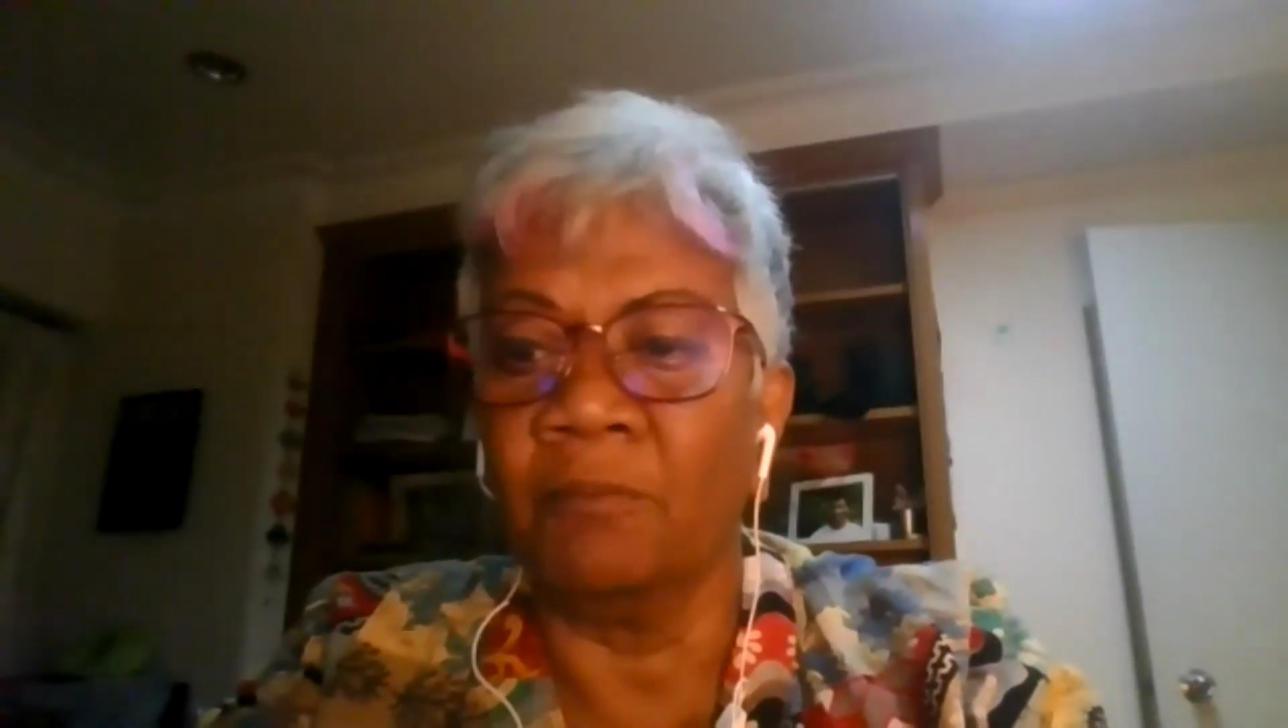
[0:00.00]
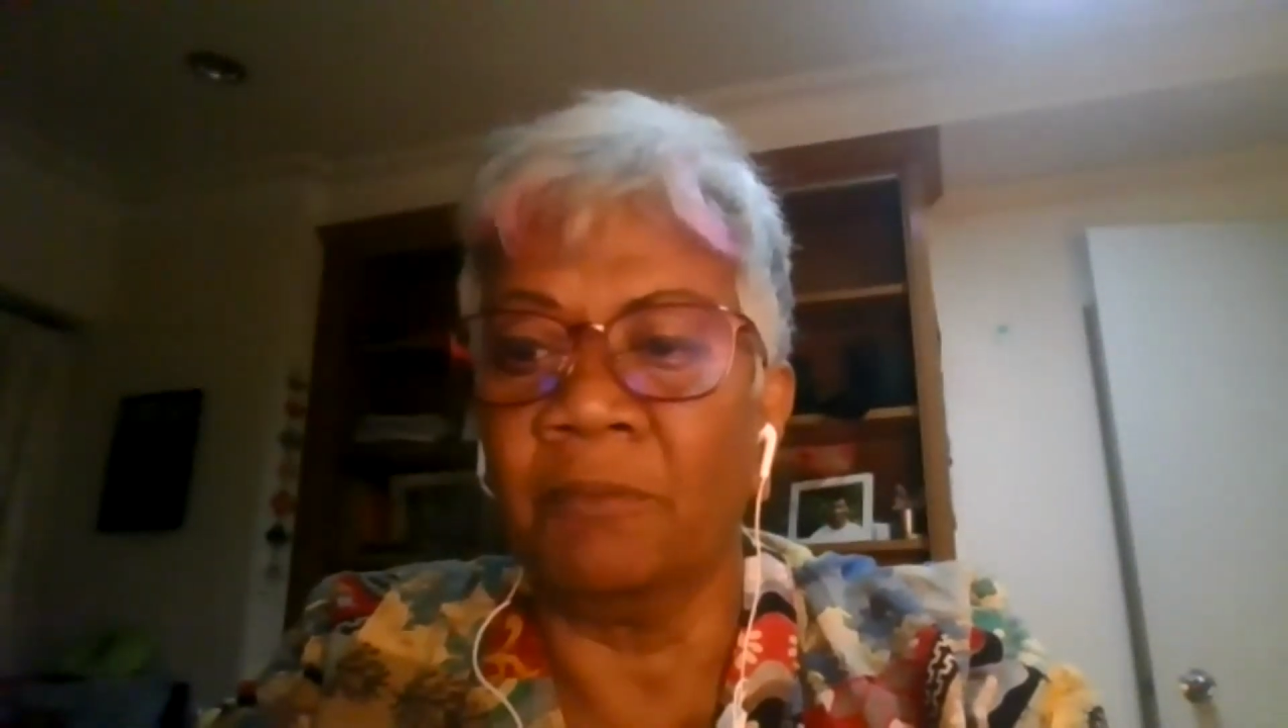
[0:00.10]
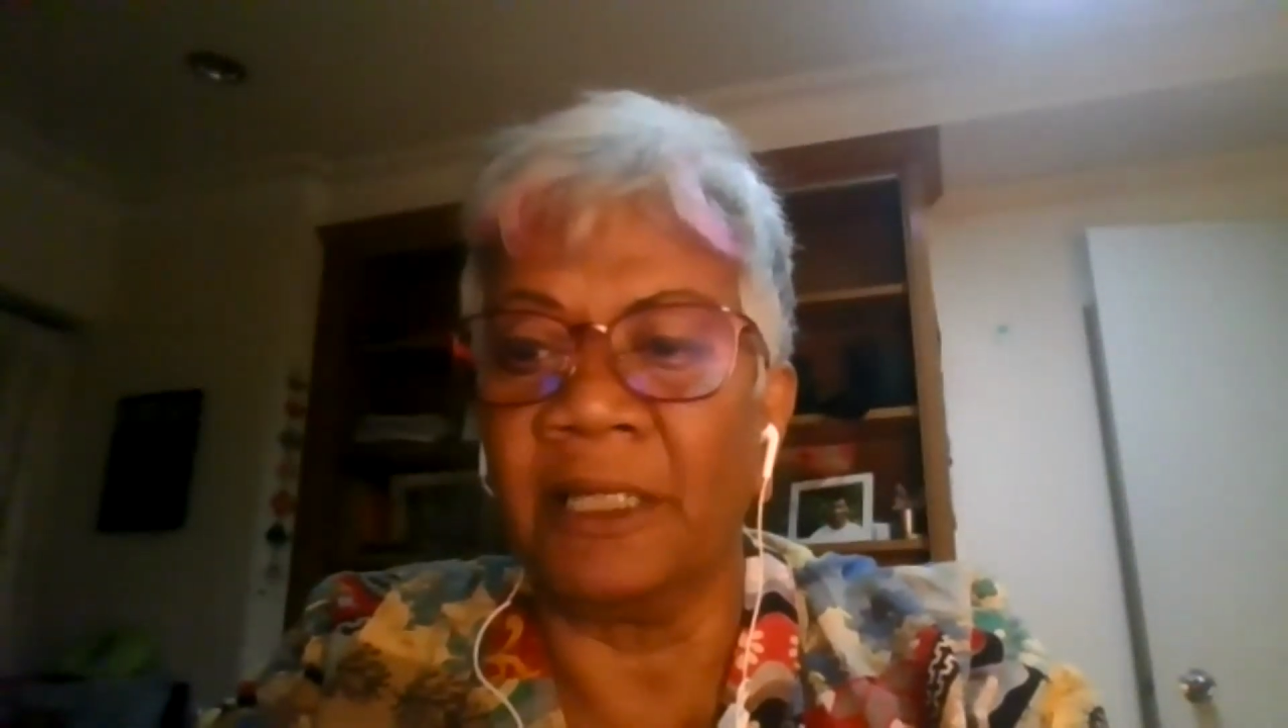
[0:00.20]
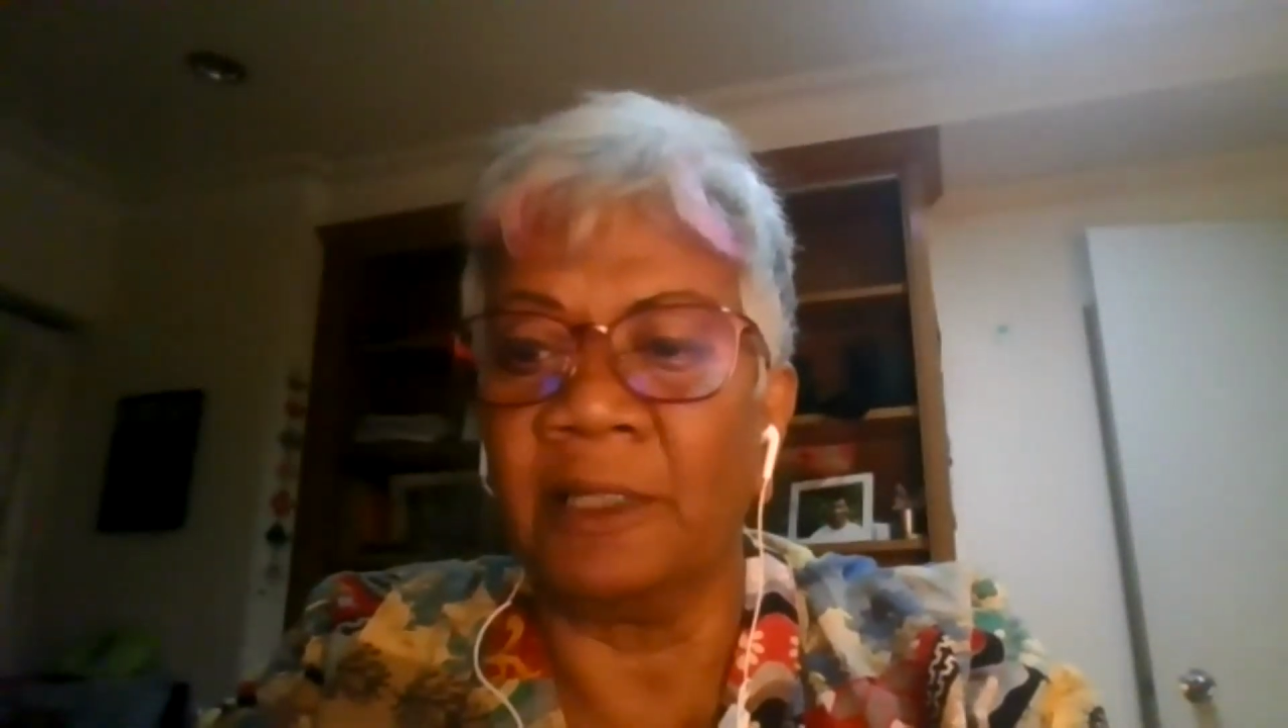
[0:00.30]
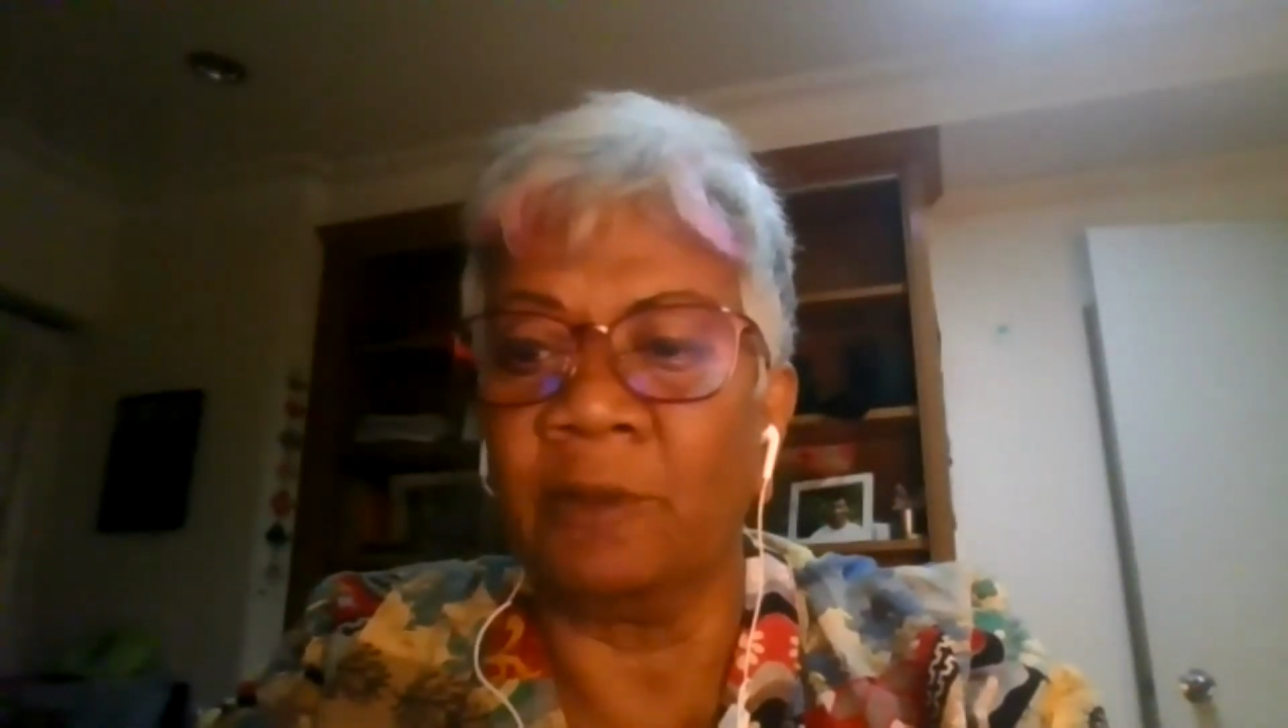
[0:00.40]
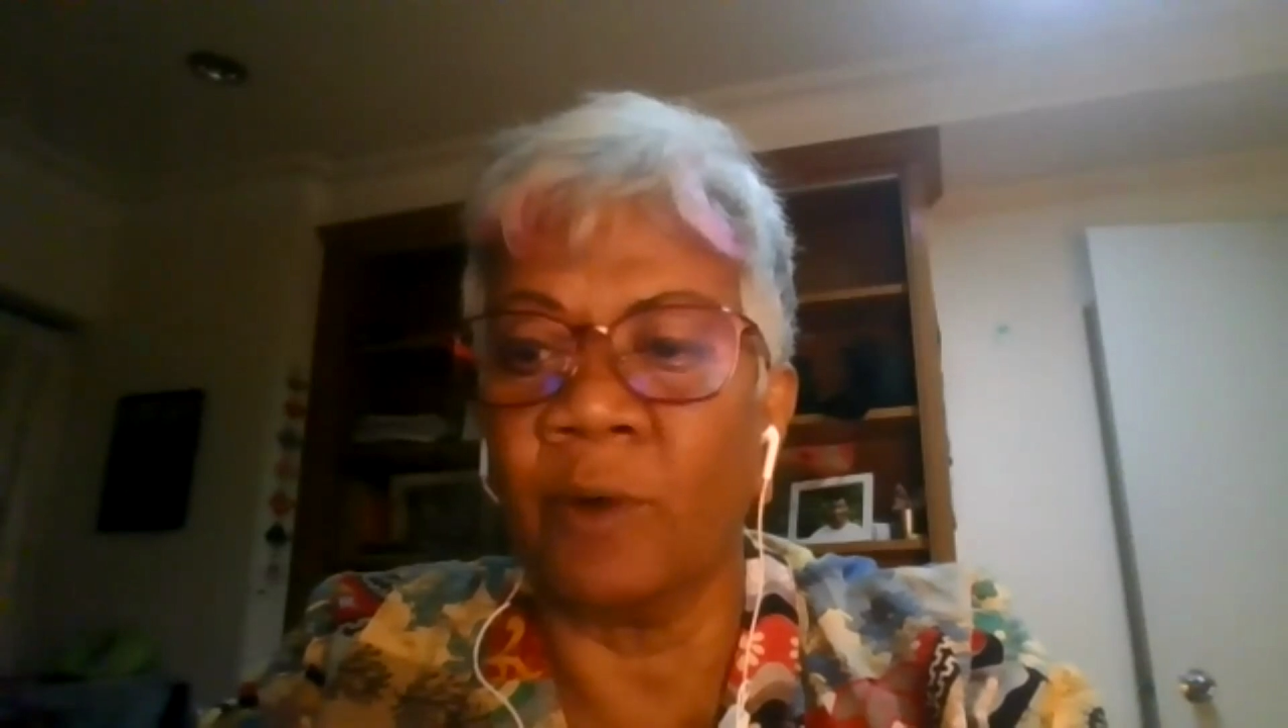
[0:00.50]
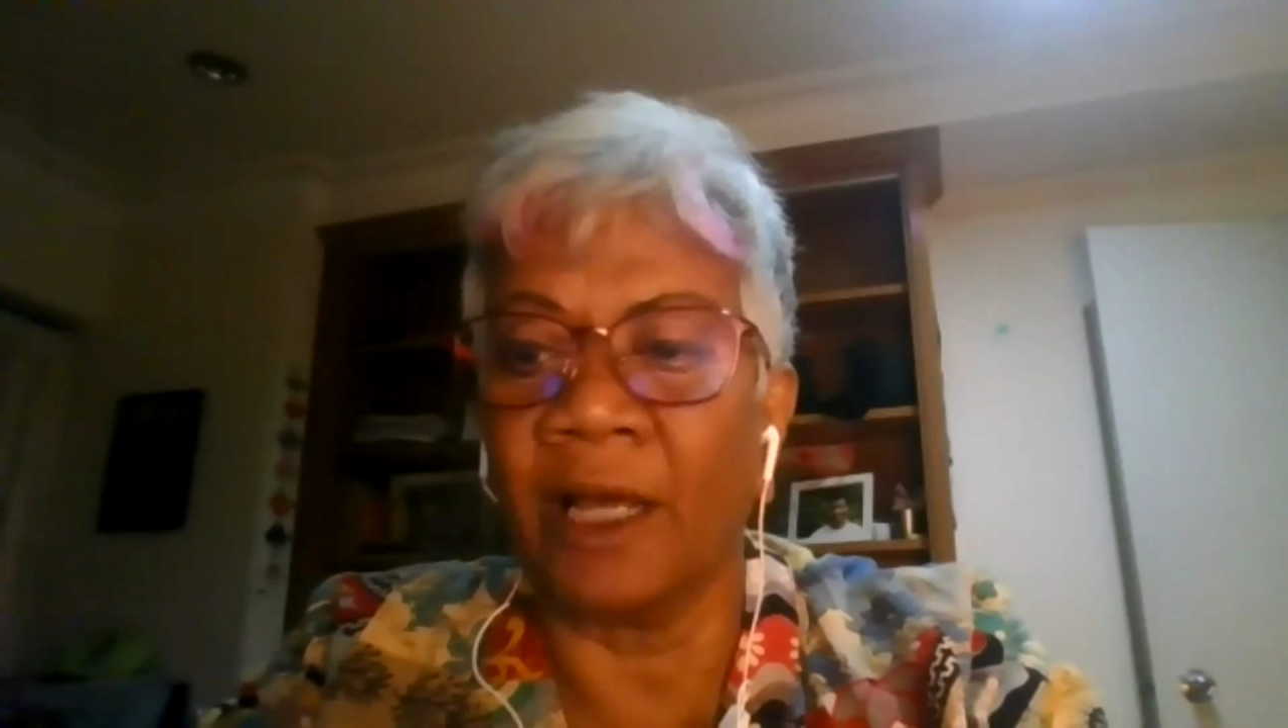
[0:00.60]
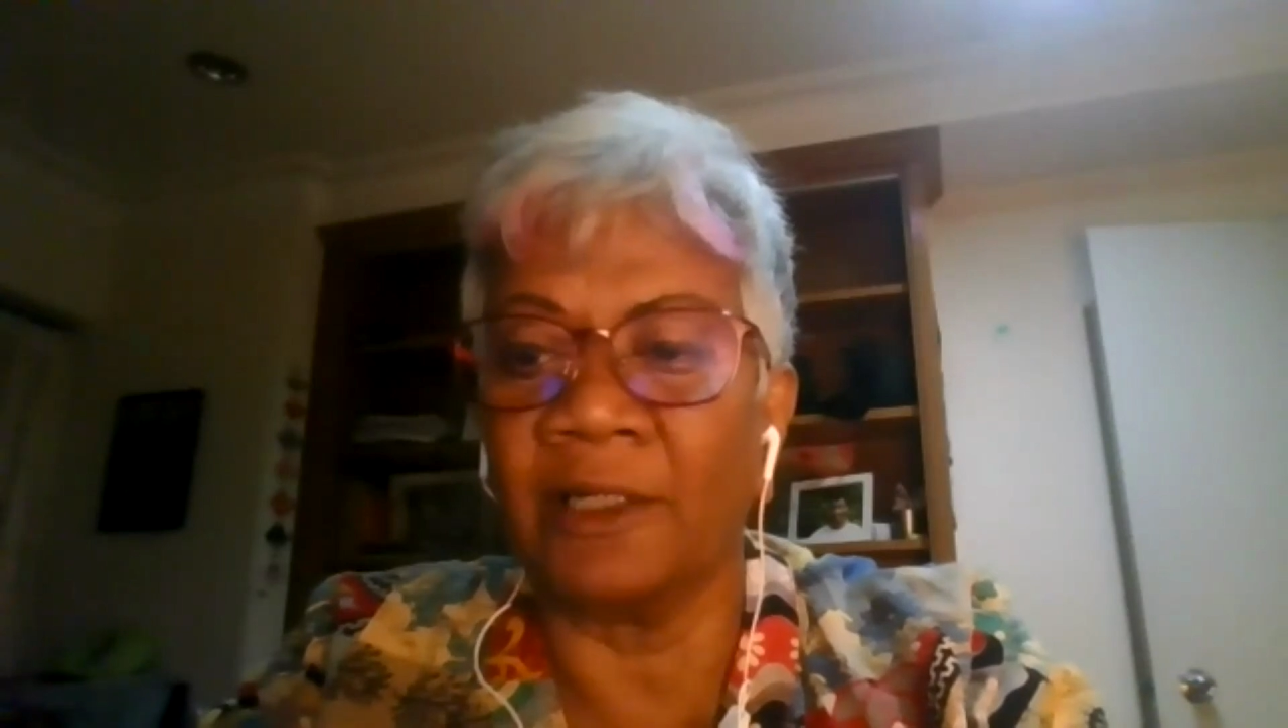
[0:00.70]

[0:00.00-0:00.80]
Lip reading: be one